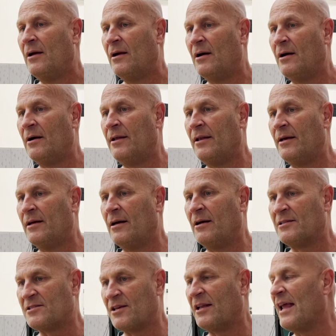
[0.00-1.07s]

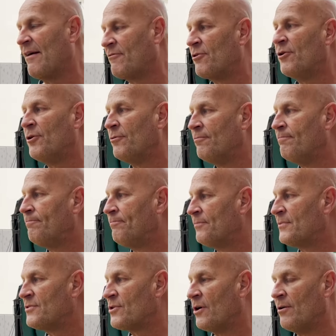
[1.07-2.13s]
on Sunday afternoon.
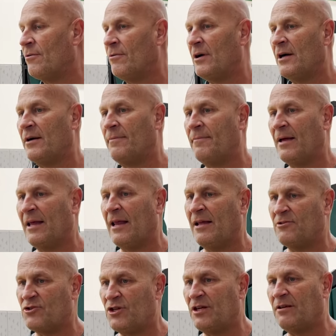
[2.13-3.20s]
So and
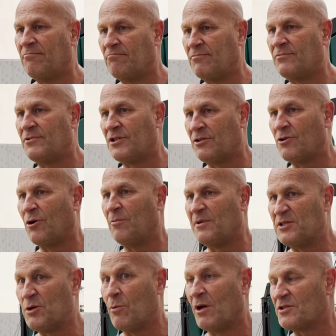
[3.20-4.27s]
then she told me
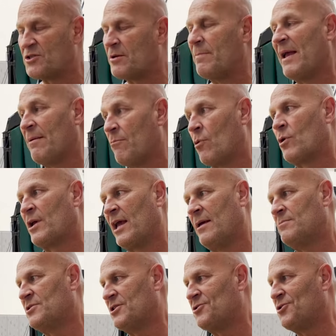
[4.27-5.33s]
she wants to make more
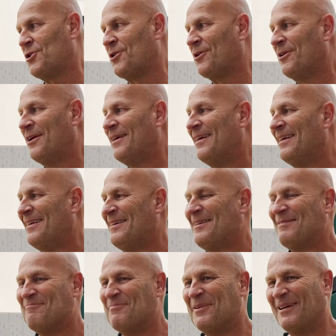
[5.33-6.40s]
games this year.
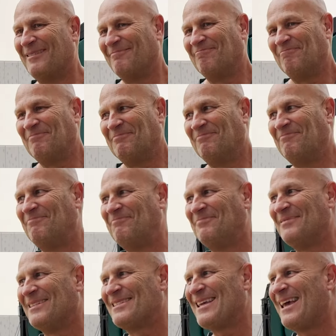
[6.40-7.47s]
But
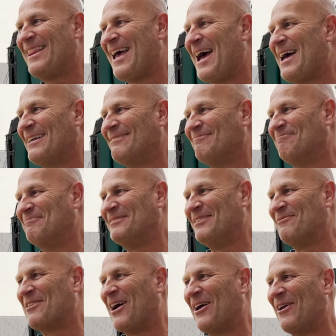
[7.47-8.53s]
you say that and
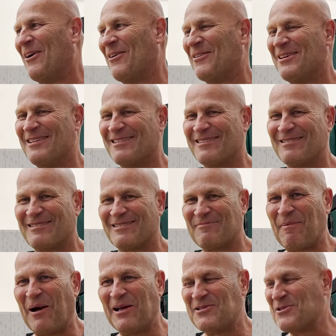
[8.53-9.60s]
you've got all these
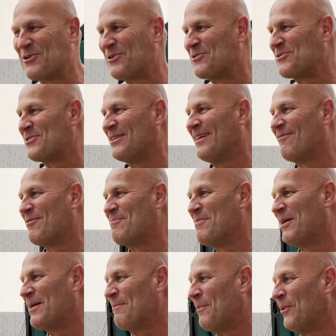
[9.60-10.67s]
sponsors and
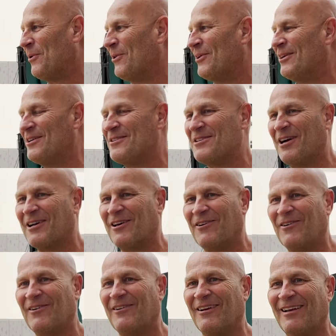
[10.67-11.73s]
everybody pulling and tugging
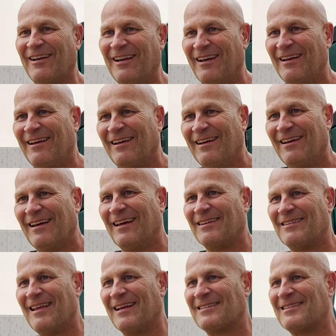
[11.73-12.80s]
her, and
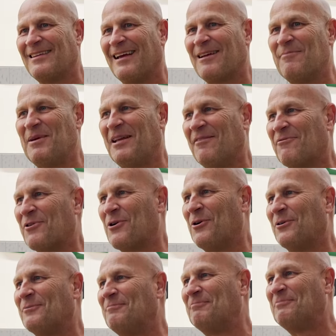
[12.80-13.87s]
that can be
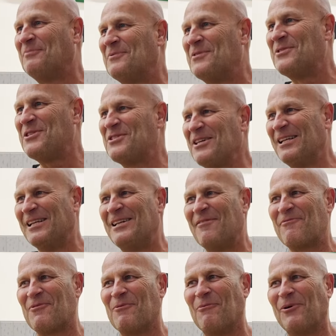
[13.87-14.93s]
difficult. She's in a
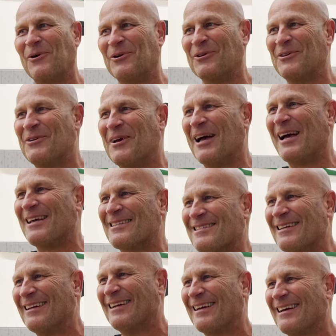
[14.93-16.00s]
different world, you guys.